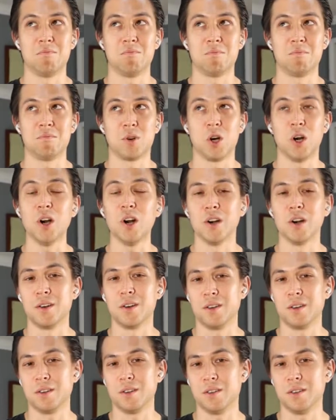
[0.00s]
heard.
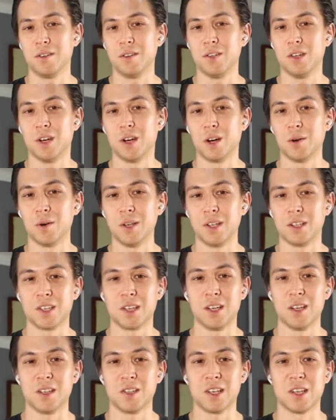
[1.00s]

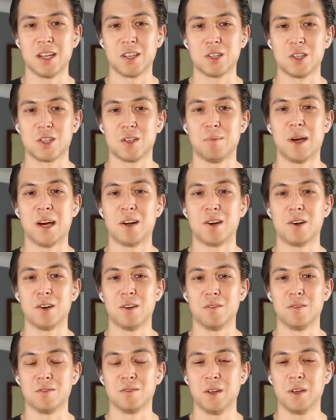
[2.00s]
It's not just a matter
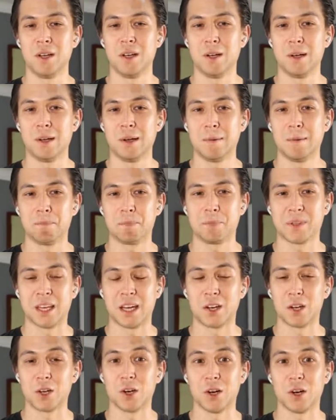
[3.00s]
of
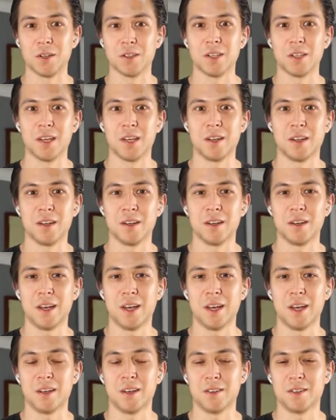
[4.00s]
getting called in
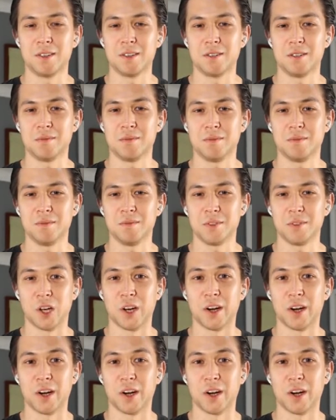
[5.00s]
and shut